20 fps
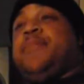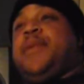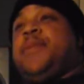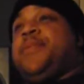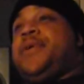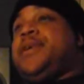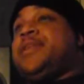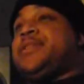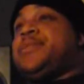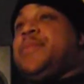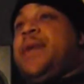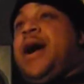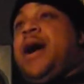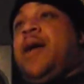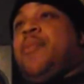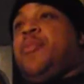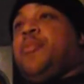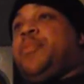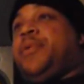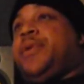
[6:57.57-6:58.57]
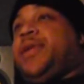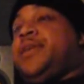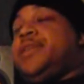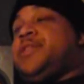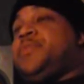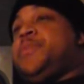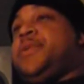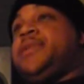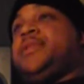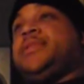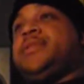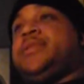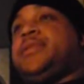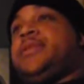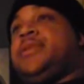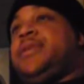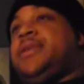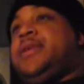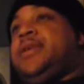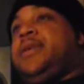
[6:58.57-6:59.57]
maybe get some album placements,
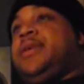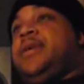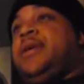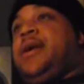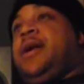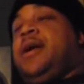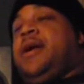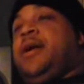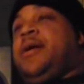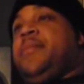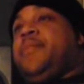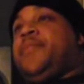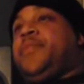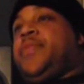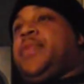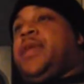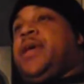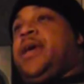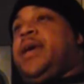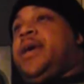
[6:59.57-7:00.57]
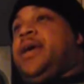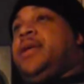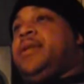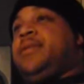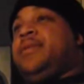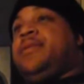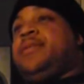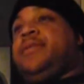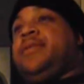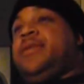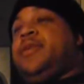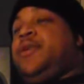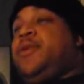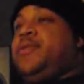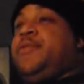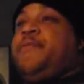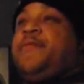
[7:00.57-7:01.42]
and to